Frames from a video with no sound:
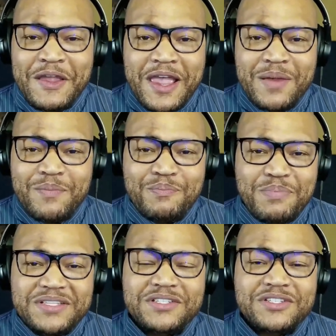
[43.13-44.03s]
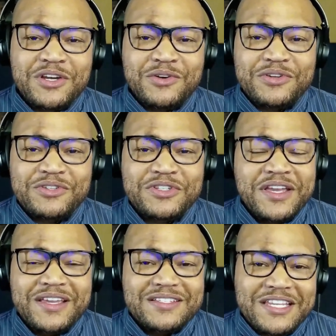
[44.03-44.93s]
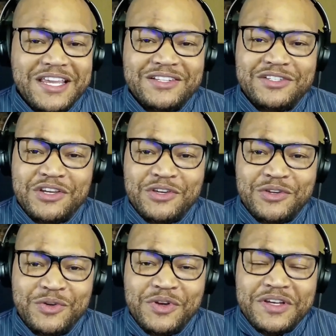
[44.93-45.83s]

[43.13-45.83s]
and business owners tend to